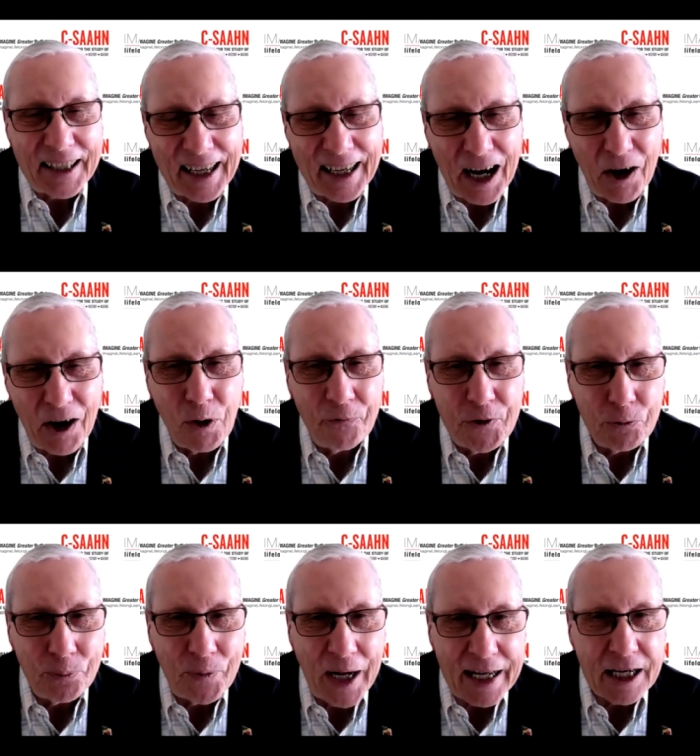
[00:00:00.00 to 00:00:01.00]
how have you
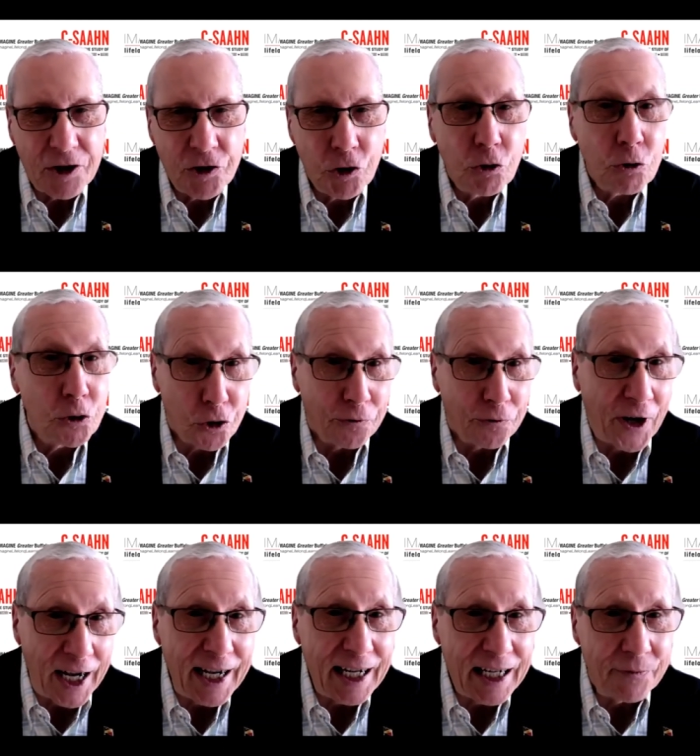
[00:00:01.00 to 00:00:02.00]
managed to
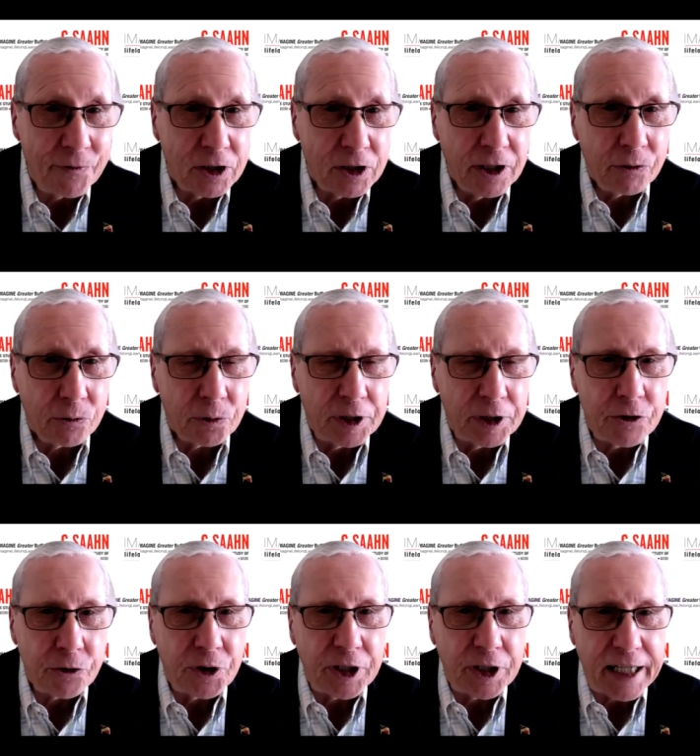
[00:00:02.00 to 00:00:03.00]
survive literally
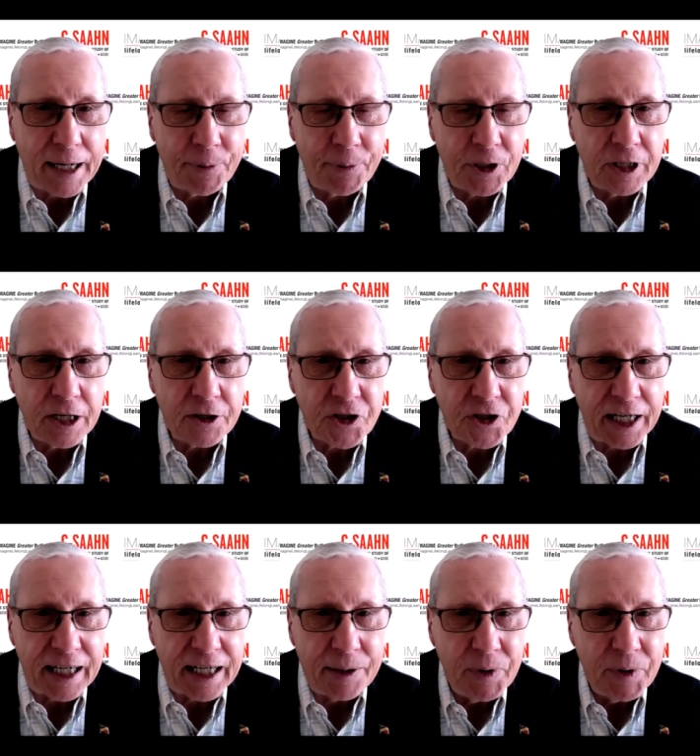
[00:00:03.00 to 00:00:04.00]
during that period of
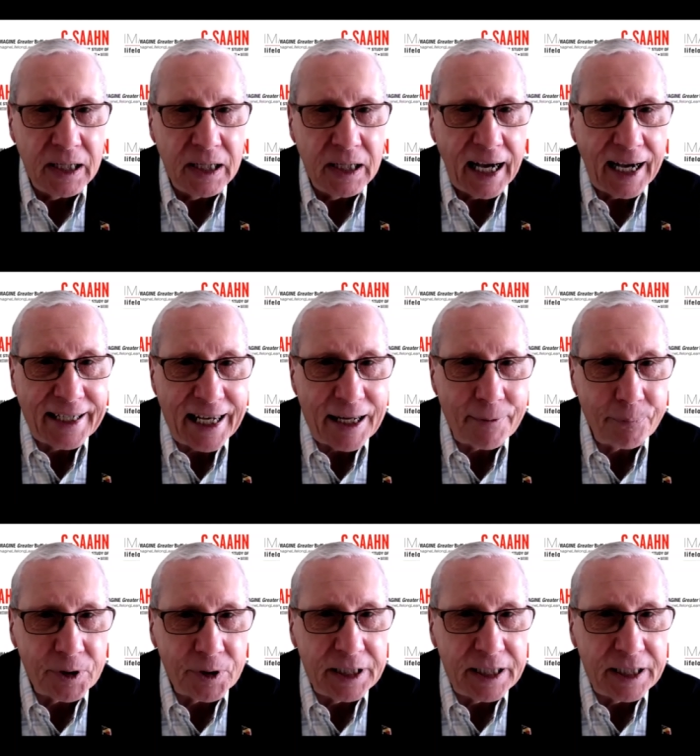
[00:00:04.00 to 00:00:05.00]
time? I can't
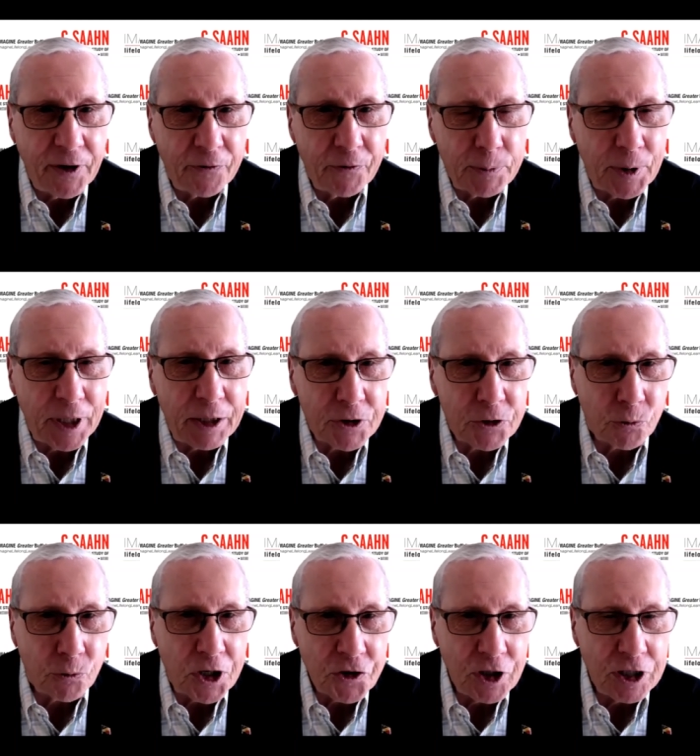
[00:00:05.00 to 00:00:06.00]
believe everybody was
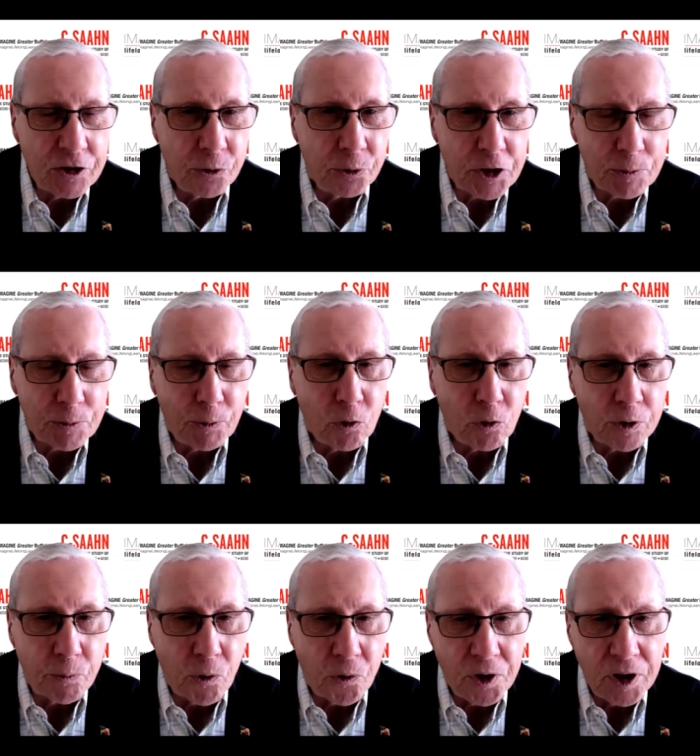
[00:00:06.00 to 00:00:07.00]
rushing to explore and
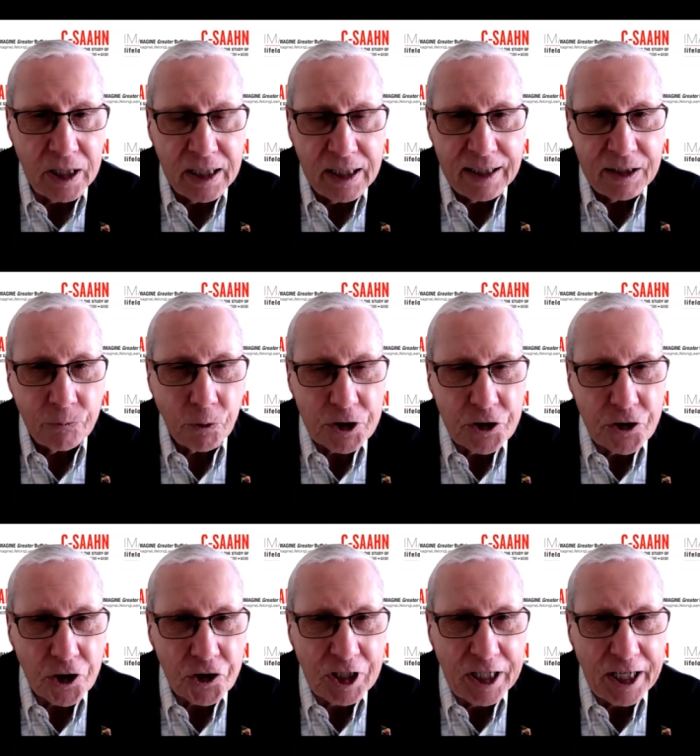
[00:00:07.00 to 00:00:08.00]
more. We're
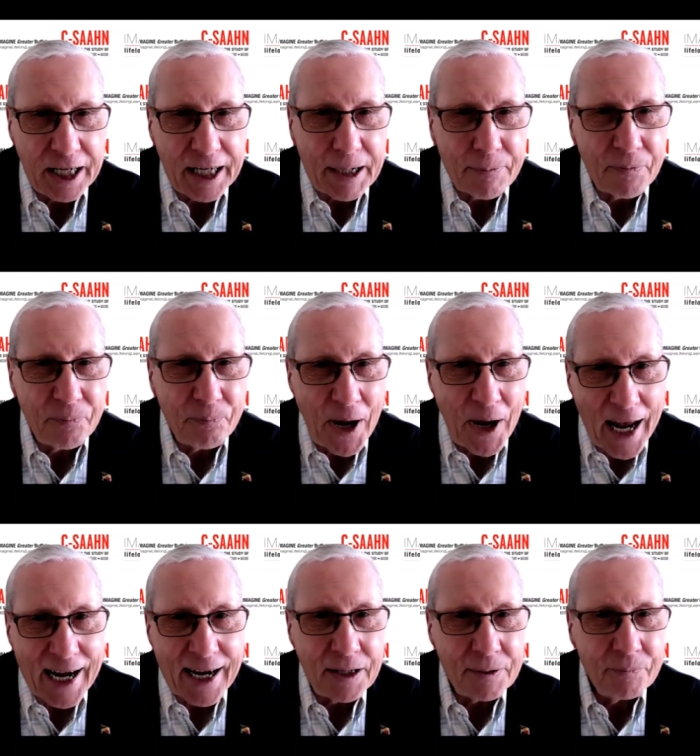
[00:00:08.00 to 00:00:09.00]
just getting
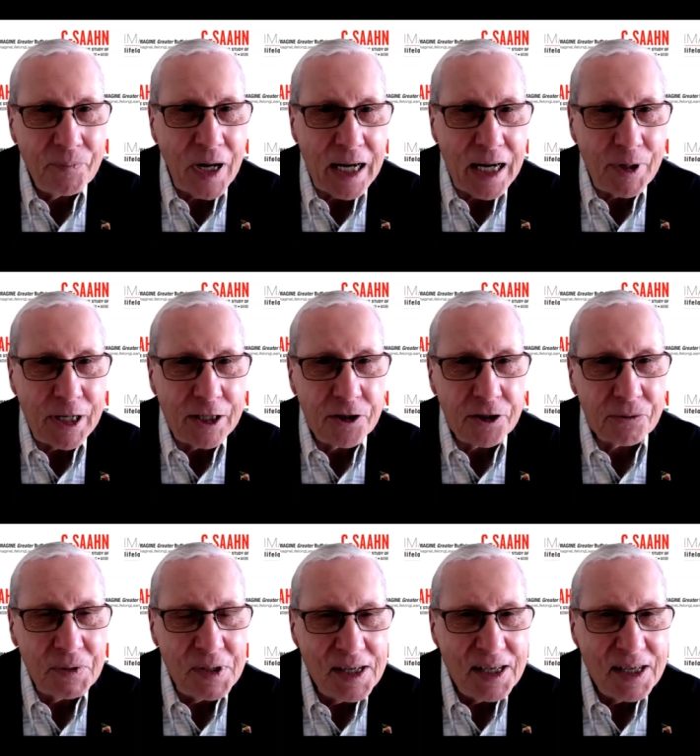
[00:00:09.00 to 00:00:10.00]
back maybe
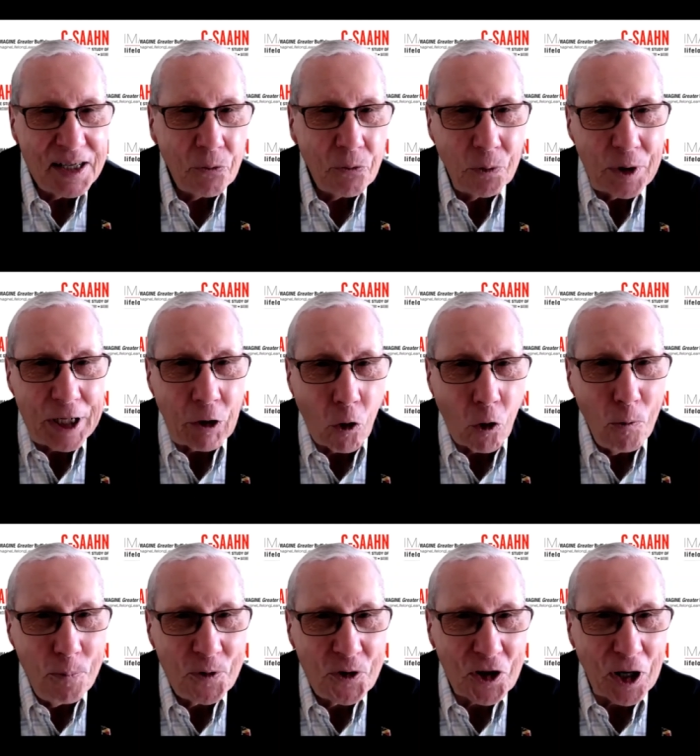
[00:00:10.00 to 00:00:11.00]
to we
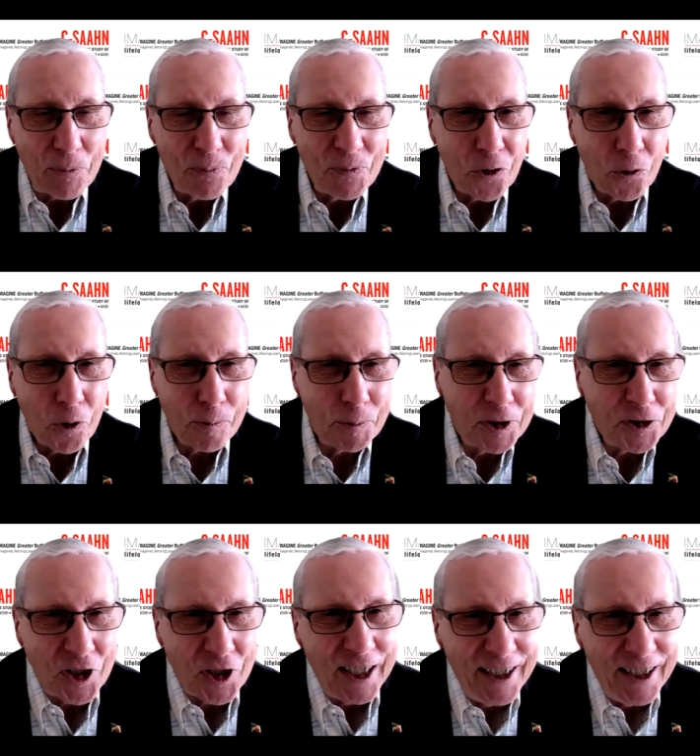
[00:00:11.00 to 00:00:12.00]
hope some
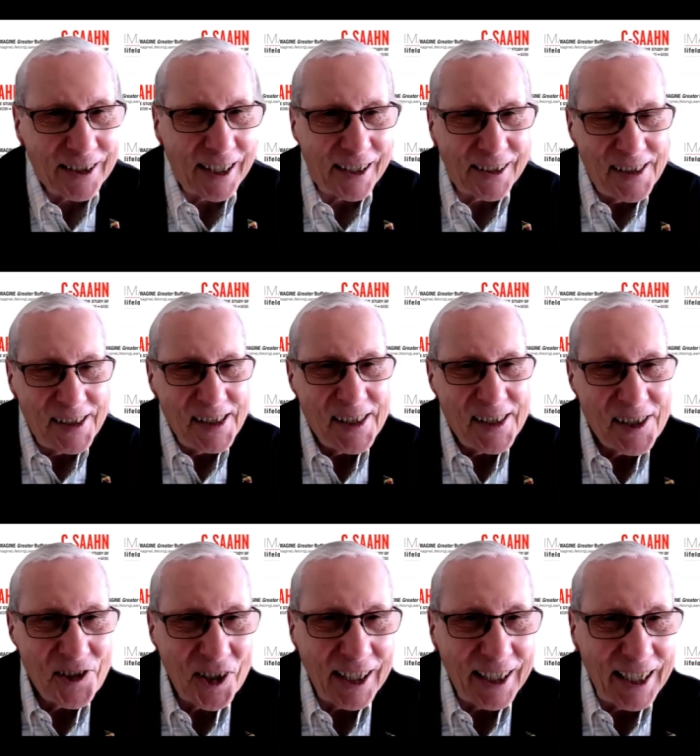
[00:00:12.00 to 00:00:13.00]
normalcy and then
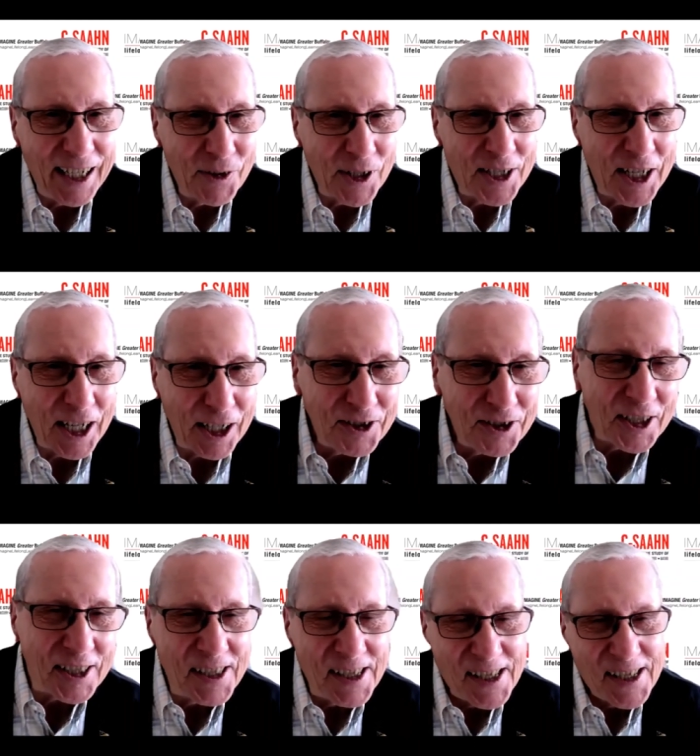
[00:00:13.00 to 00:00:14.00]
suddenly have a
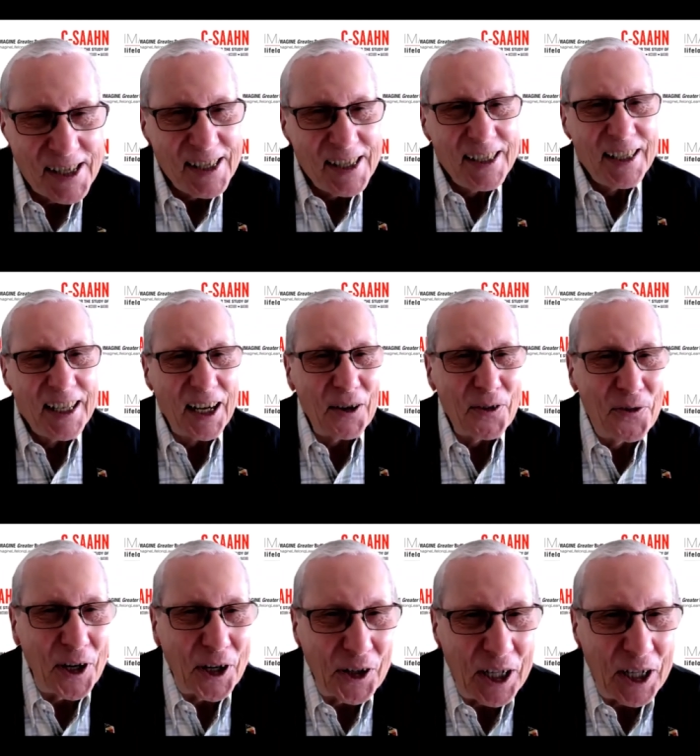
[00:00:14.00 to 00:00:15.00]
delta uh,
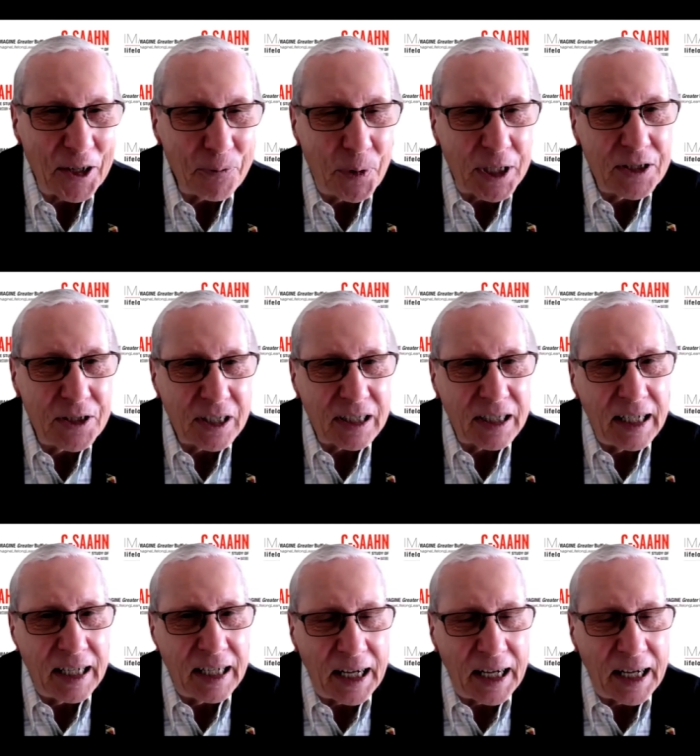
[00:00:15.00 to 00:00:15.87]
variant but uh,